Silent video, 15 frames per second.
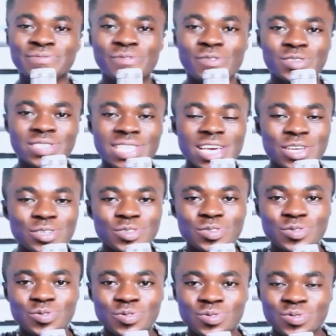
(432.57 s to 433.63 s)
for staying
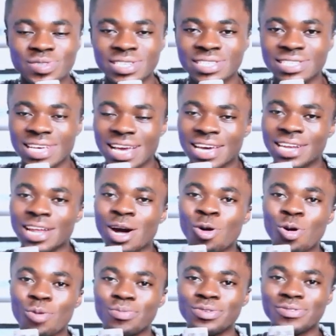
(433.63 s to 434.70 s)
true to this end. I
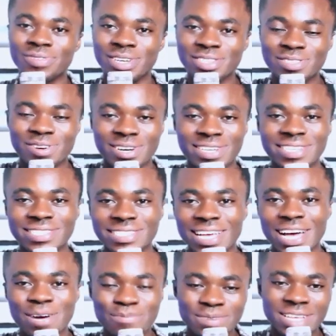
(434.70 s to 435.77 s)
hope you enjoyed this
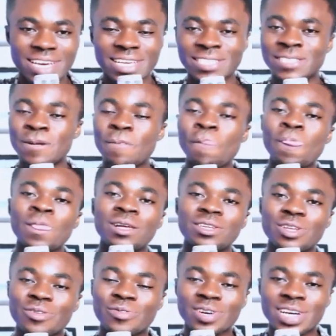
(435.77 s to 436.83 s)
update.
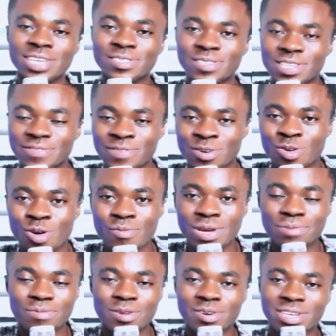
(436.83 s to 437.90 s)
Don't forget to leave your
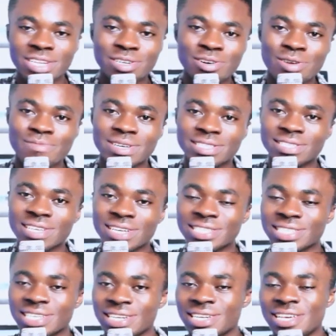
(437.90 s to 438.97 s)
comment below in the comment
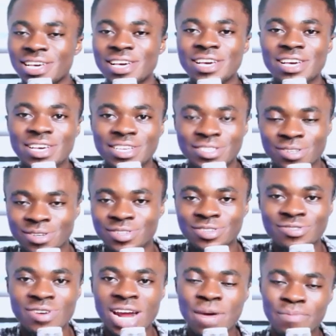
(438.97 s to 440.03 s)
section.
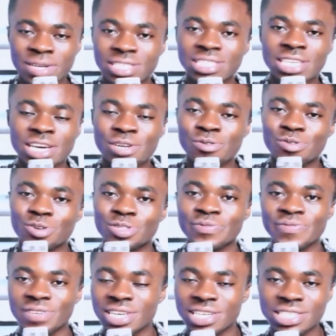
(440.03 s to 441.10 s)
Subscribe and turn on
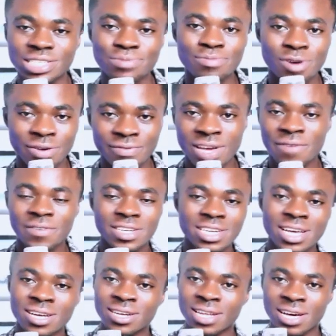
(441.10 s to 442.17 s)
notification bell if you haven't
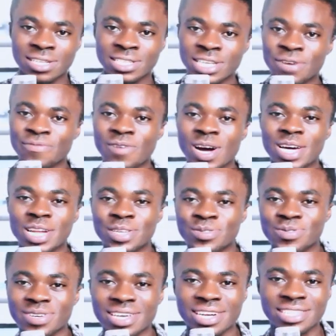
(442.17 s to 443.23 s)
done that. Share for others
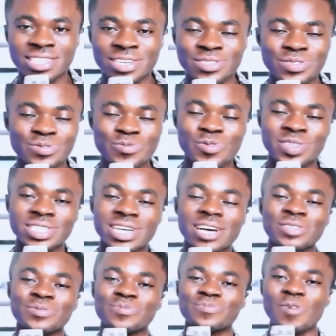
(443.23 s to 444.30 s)
to get a chance to watch
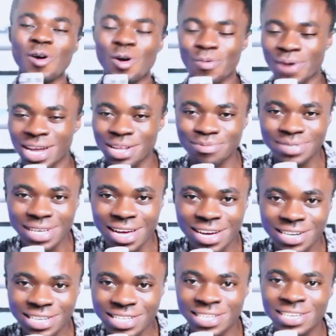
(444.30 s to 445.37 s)
as well. My name is
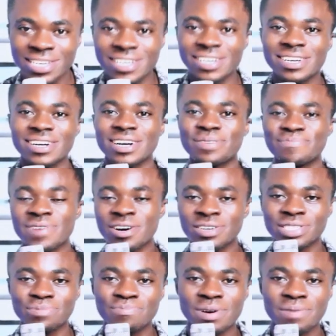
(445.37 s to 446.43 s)
Andy. I'm out.